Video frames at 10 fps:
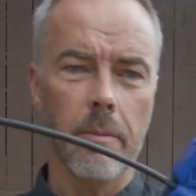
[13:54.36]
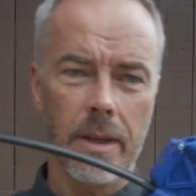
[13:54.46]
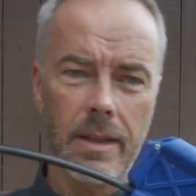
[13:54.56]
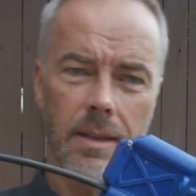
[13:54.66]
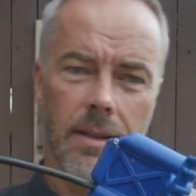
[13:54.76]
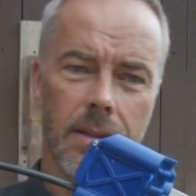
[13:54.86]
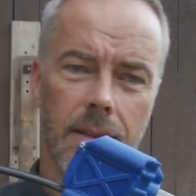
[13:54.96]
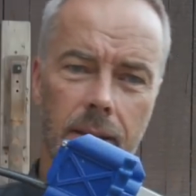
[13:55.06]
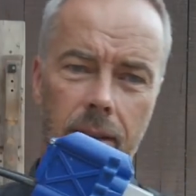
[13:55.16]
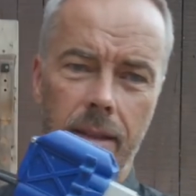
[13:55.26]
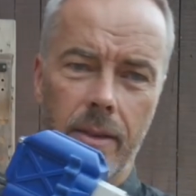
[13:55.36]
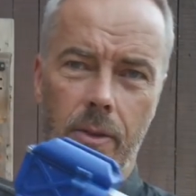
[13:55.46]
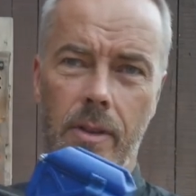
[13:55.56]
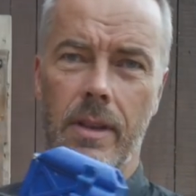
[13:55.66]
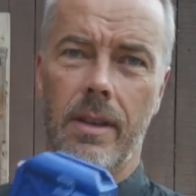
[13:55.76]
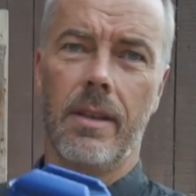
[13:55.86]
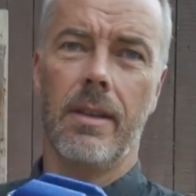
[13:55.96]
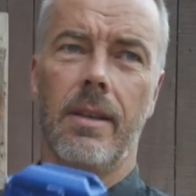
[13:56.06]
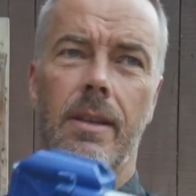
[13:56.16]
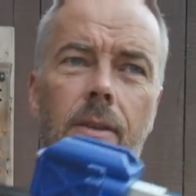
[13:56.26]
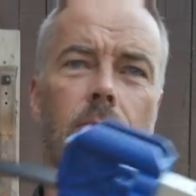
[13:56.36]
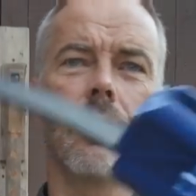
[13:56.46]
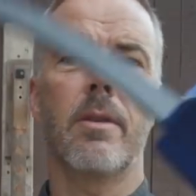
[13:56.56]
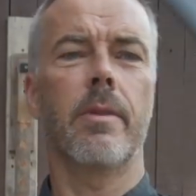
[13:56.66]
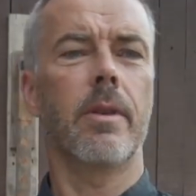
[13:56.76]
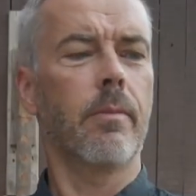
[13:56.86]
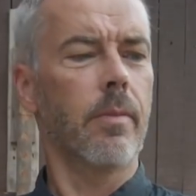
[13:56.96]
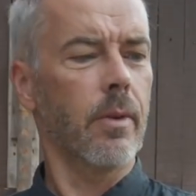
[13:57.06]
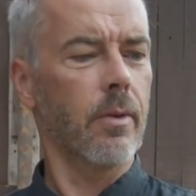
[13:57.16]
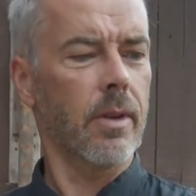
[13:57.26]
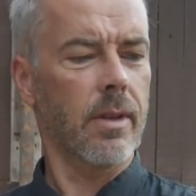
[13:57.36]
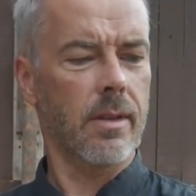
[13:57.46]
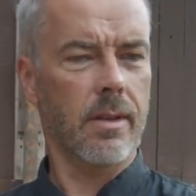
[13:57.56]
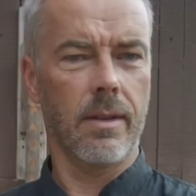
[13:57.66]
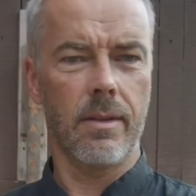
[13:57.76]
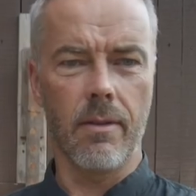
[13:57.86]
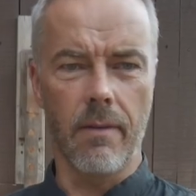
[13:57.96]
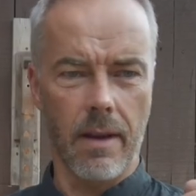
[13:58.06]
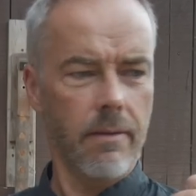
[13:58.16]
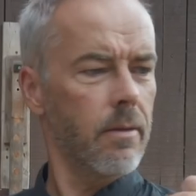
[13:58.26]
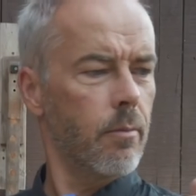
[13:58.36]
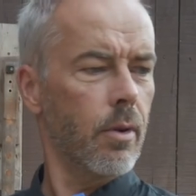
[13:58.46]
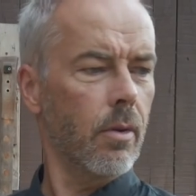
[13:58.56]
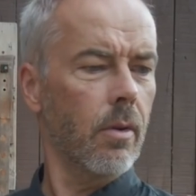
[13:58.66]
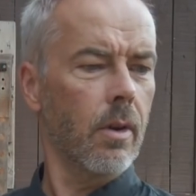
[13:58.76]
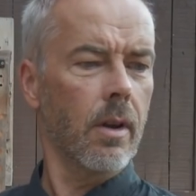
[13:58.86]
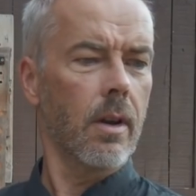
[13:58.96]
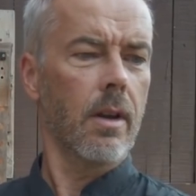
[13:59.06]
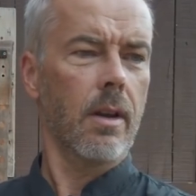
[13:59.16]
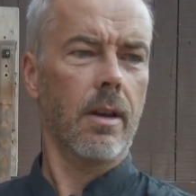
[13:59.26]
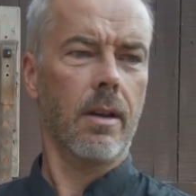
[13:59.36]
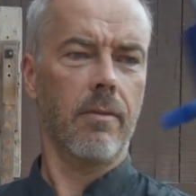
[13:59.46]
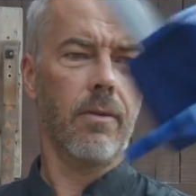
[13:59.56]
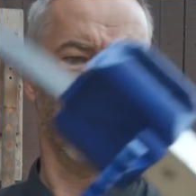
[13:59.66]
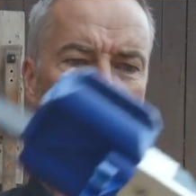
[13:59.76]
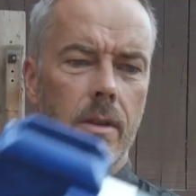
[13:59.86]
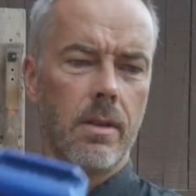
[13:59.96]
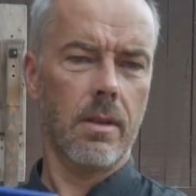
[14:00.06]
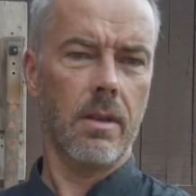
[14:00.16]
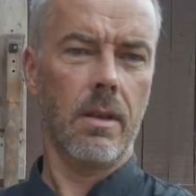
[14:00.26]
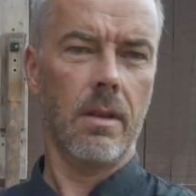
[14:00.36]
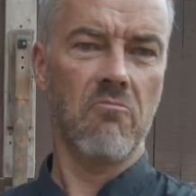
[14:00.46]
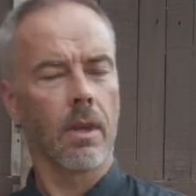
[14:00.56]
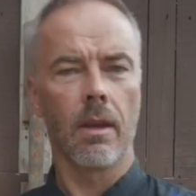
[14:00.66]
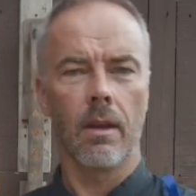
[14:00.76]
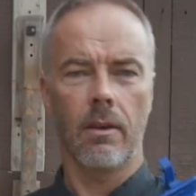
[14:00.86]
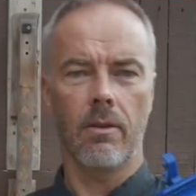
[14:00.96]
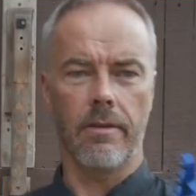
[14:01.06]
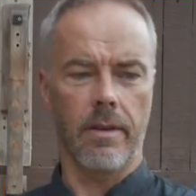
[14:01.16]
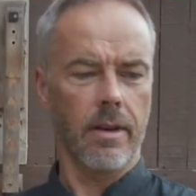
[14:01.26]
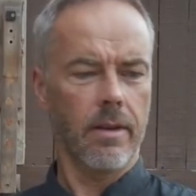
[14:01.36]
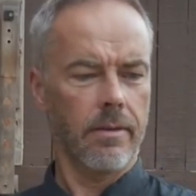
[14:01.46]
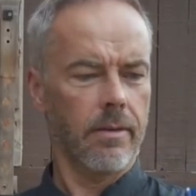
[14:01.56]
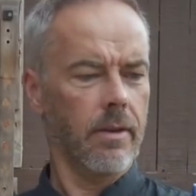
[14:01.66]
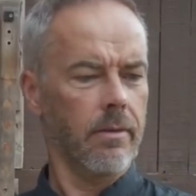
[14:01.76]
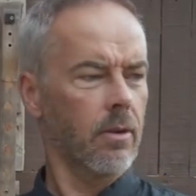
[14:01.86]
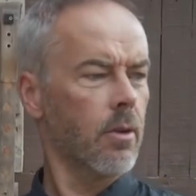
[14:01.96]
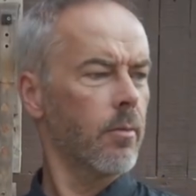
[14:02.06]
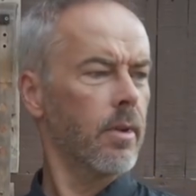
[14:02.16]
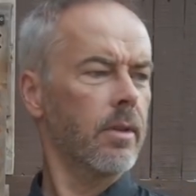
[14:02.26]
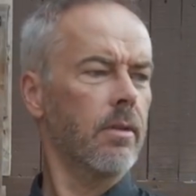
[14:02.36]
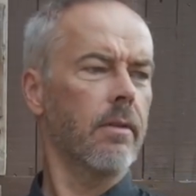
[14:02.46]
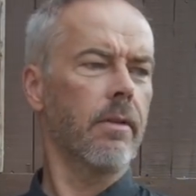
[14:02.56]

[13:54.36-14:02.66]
but it's not a tournament bow, it's a survival bow. And for this, you have a knife, you have a compass, you